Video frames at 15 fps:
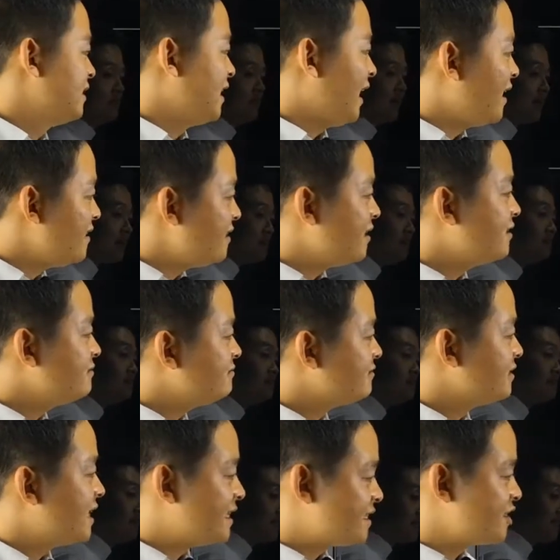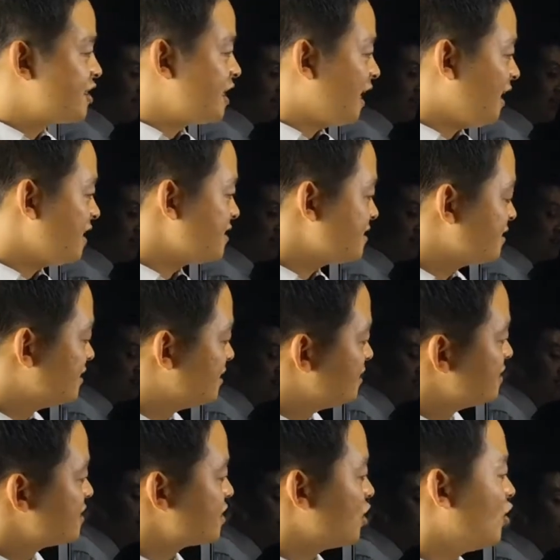And then let's check it.
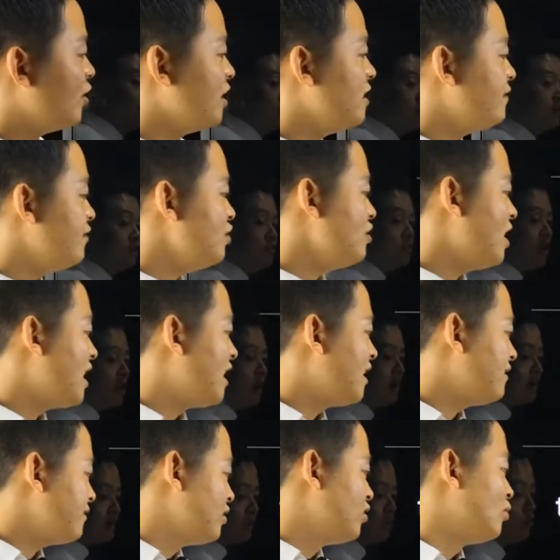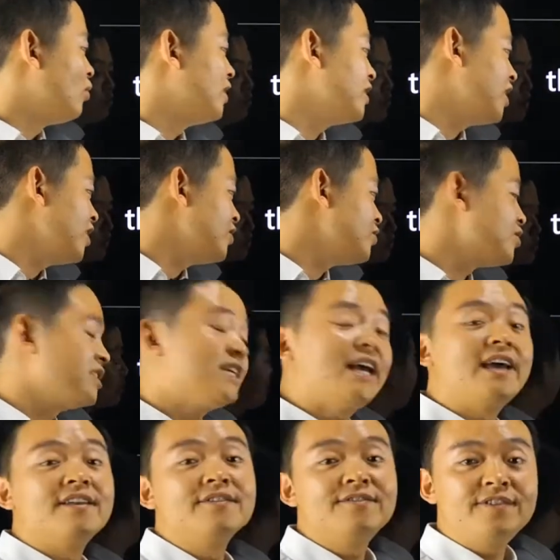So if you have
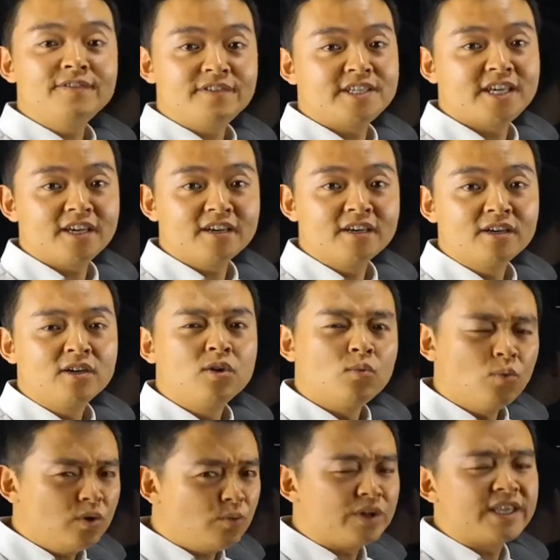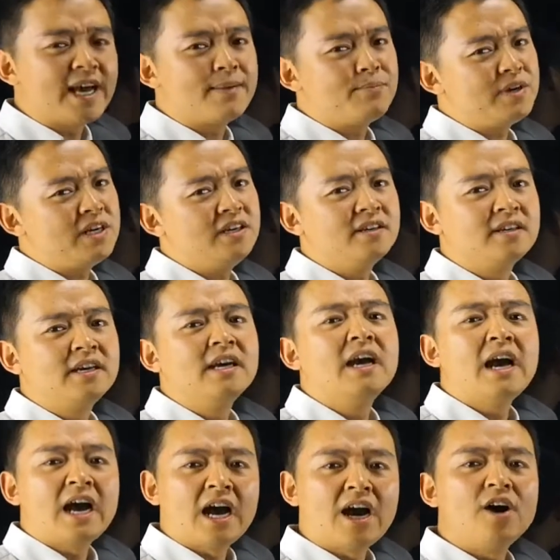115, what would that be?
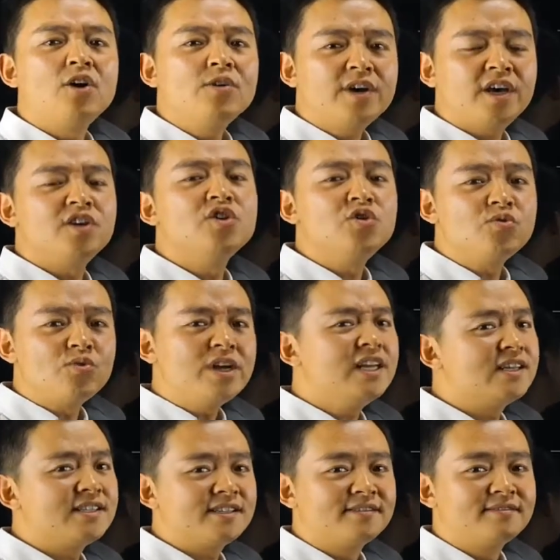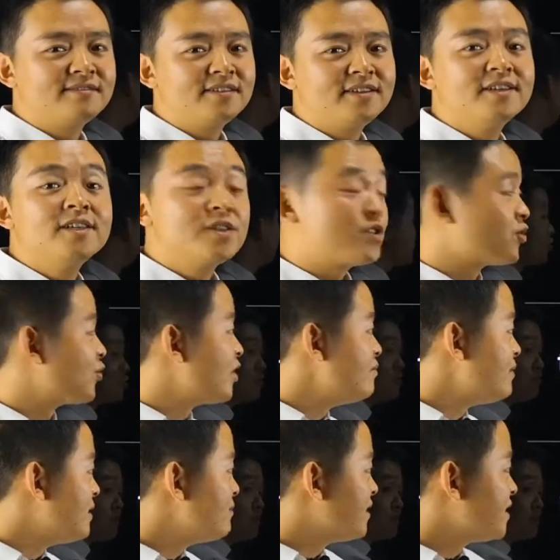How can you read it? So
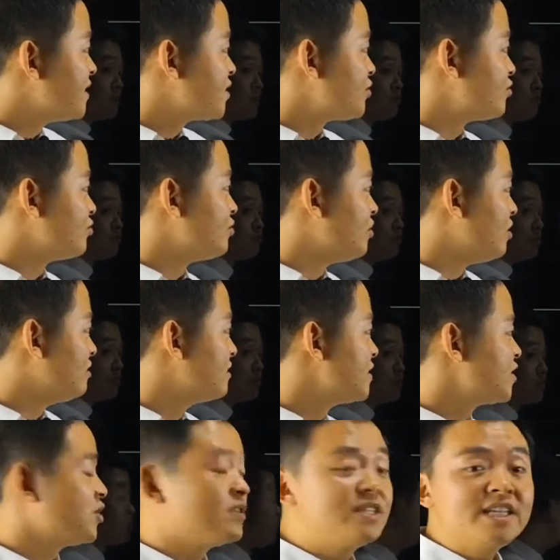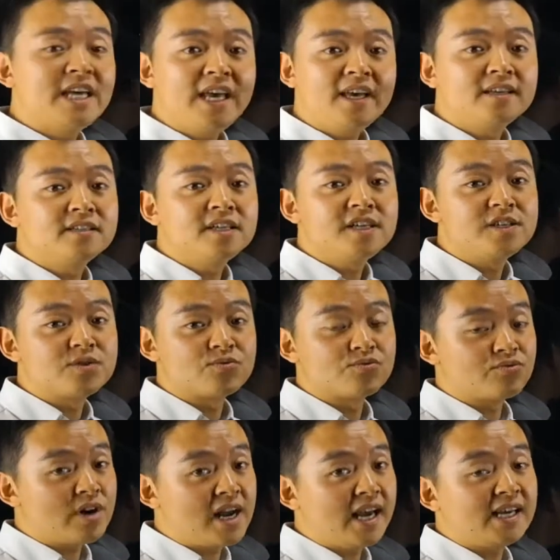remember this rule. So 10 is
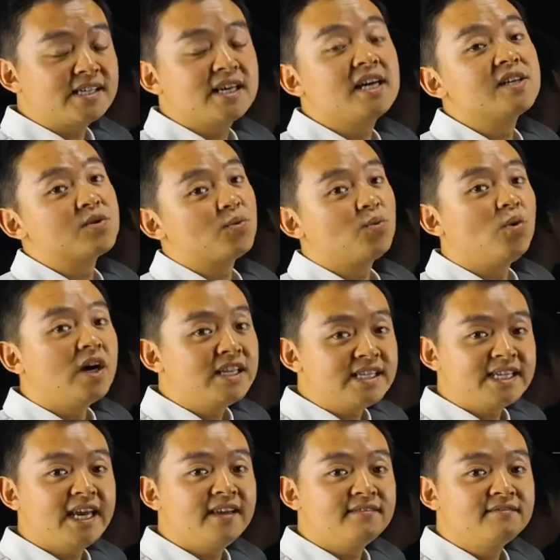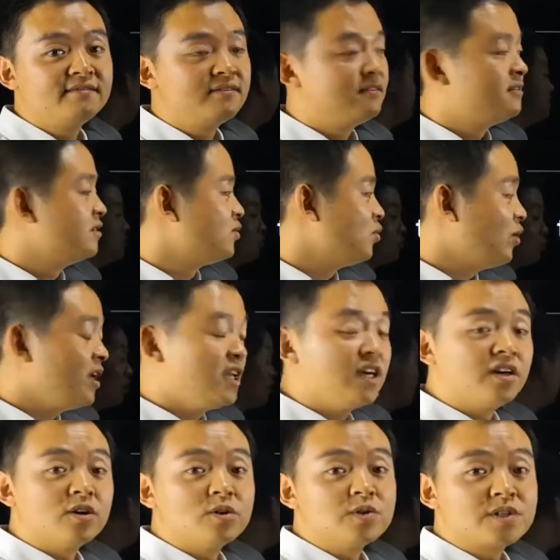read as 110 when it
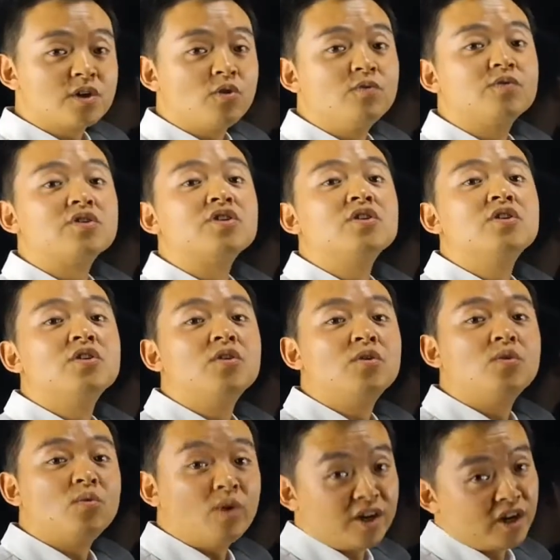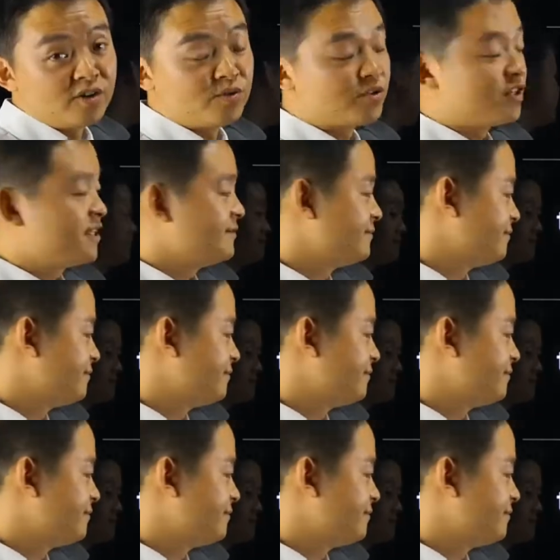goes over 100.